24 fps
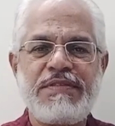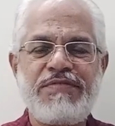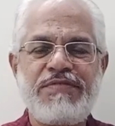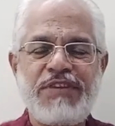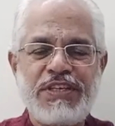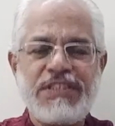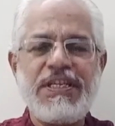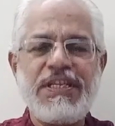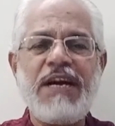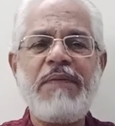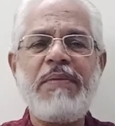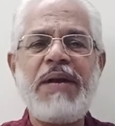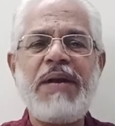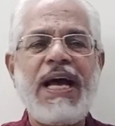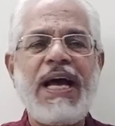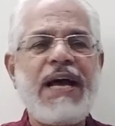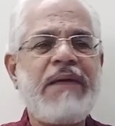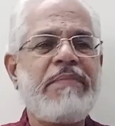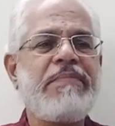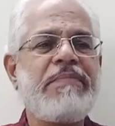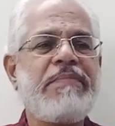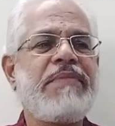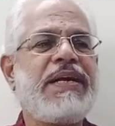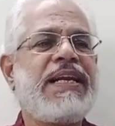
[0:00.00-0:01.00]
For example,
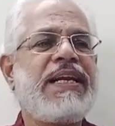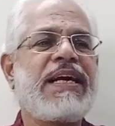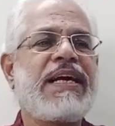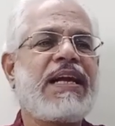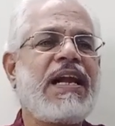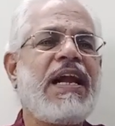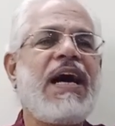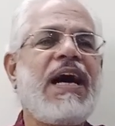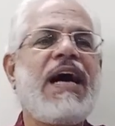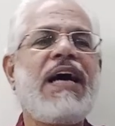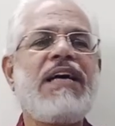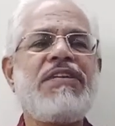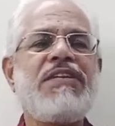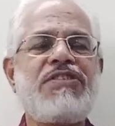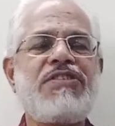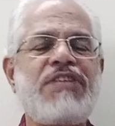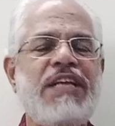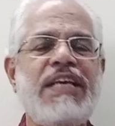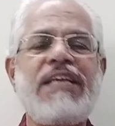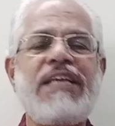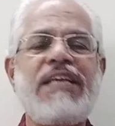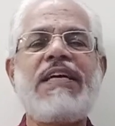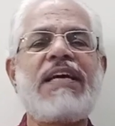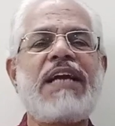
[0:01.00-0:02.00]
I am in a class,
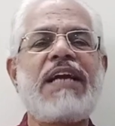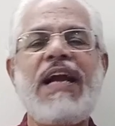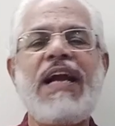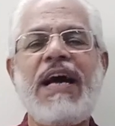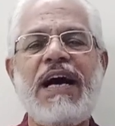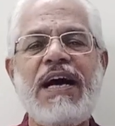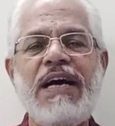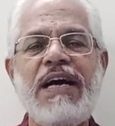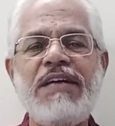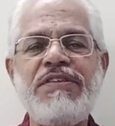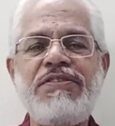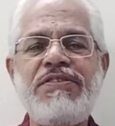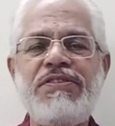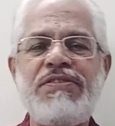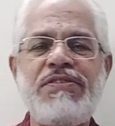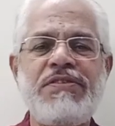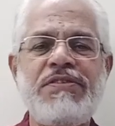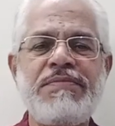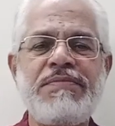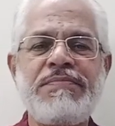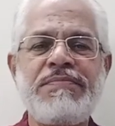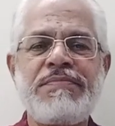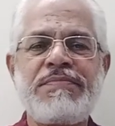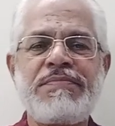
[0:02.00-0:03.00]
taking a class,
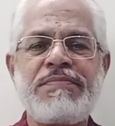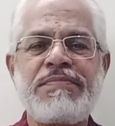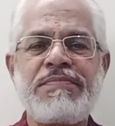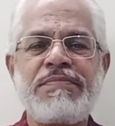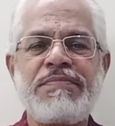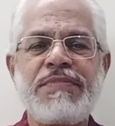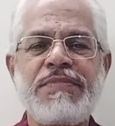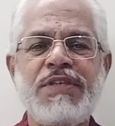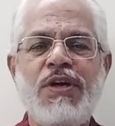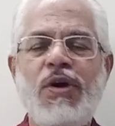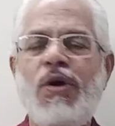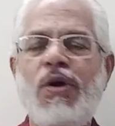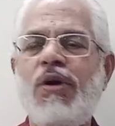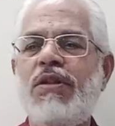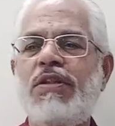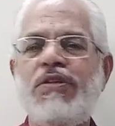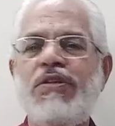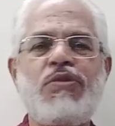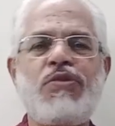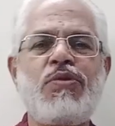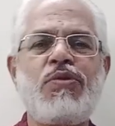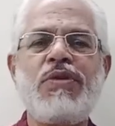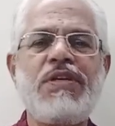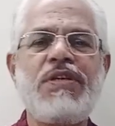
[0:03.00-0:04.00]
all the
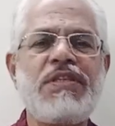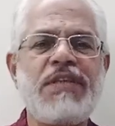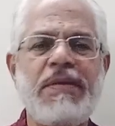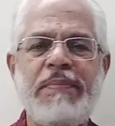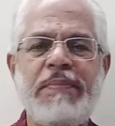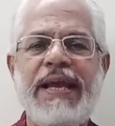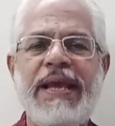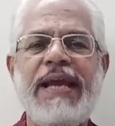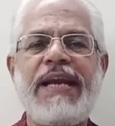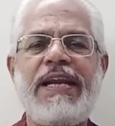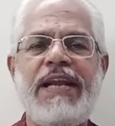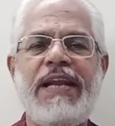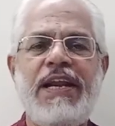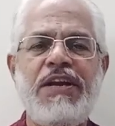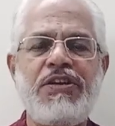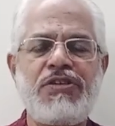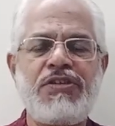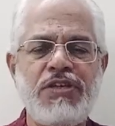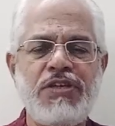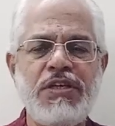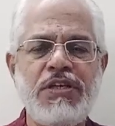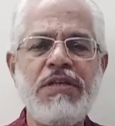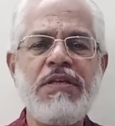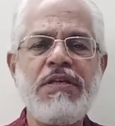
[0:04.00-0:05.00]
students are paying
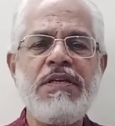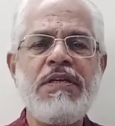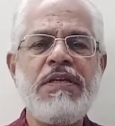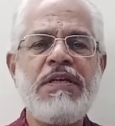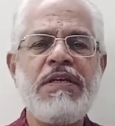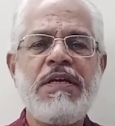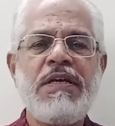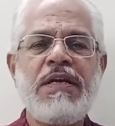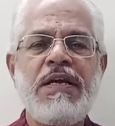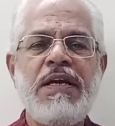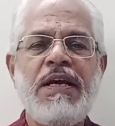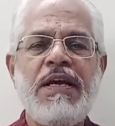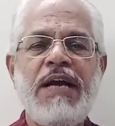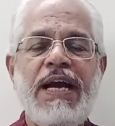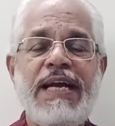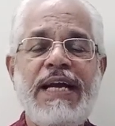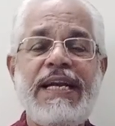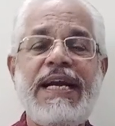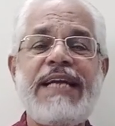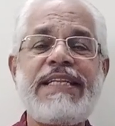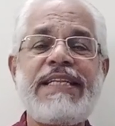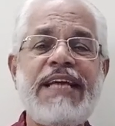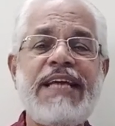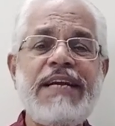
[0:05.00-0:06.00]
attention,
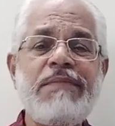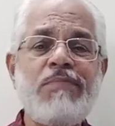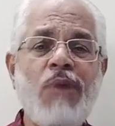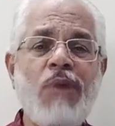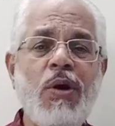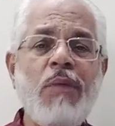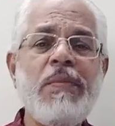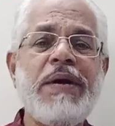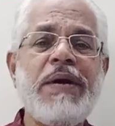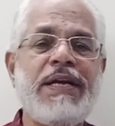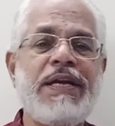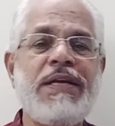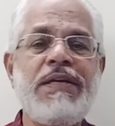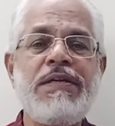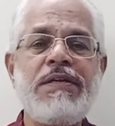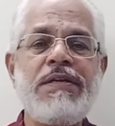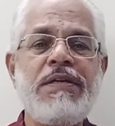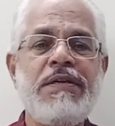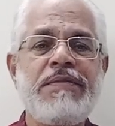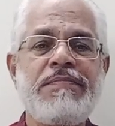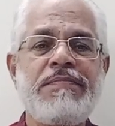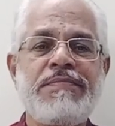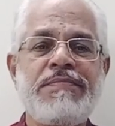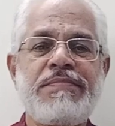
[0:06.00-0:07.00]
and at that moment,
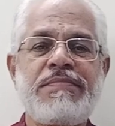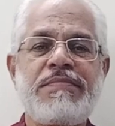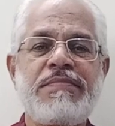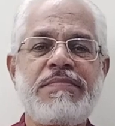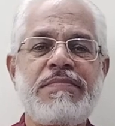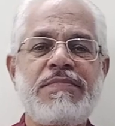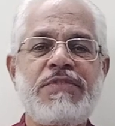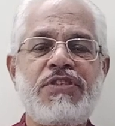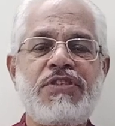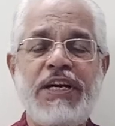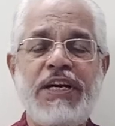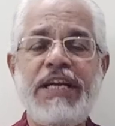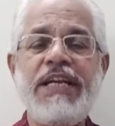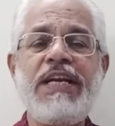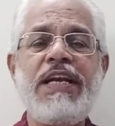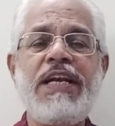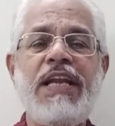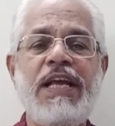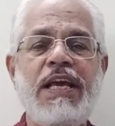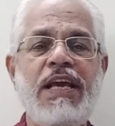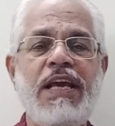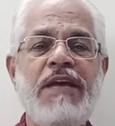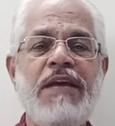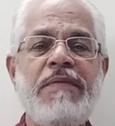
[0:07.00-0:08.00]

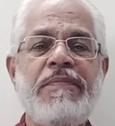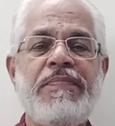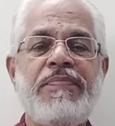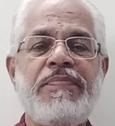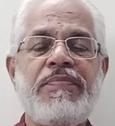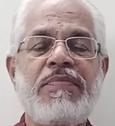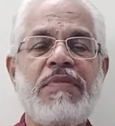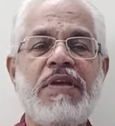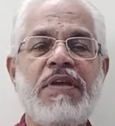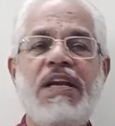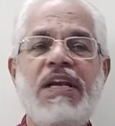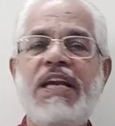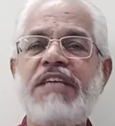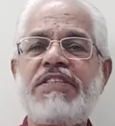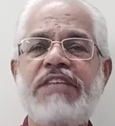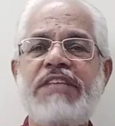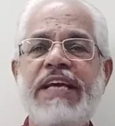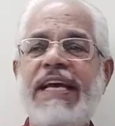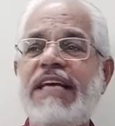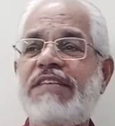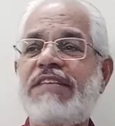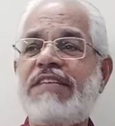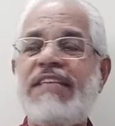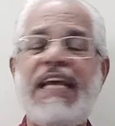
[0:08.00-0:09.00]
suddenly, let's
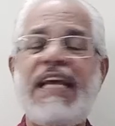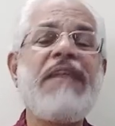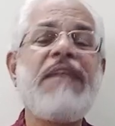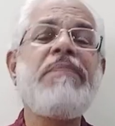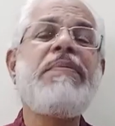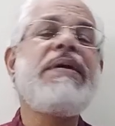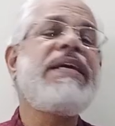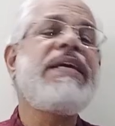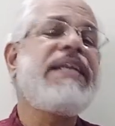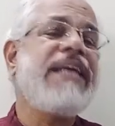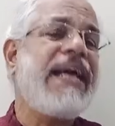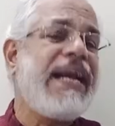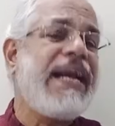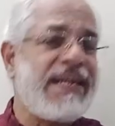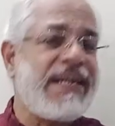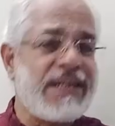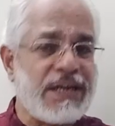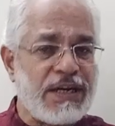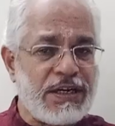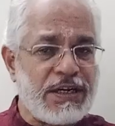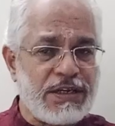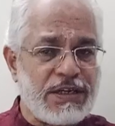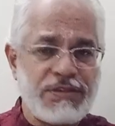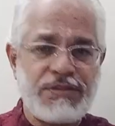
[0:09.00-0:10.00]
say a celebrity
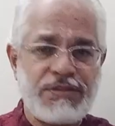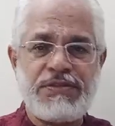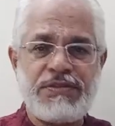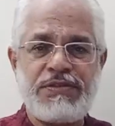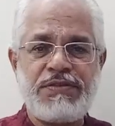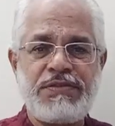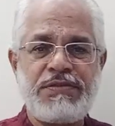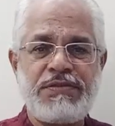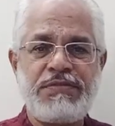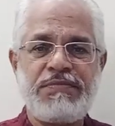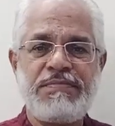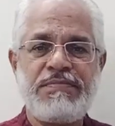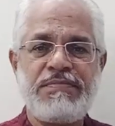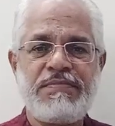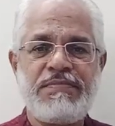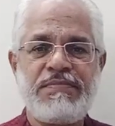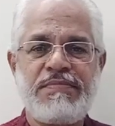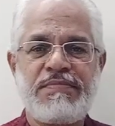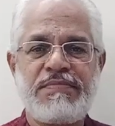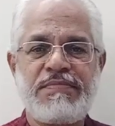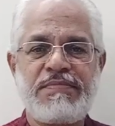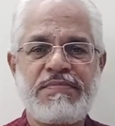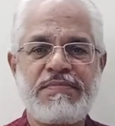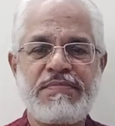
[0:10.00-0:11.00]
enters,
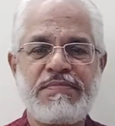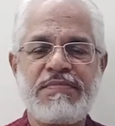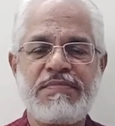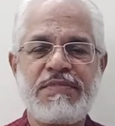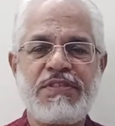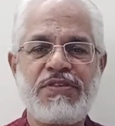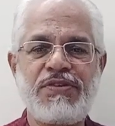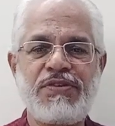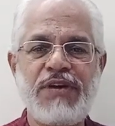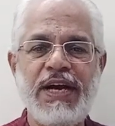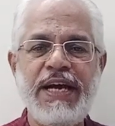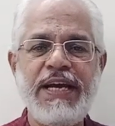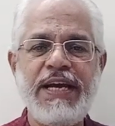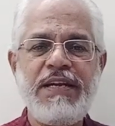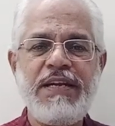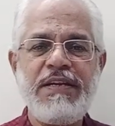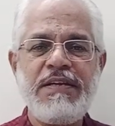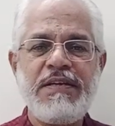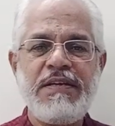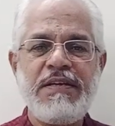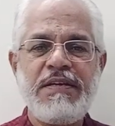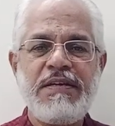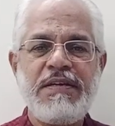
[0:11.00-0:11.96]
right?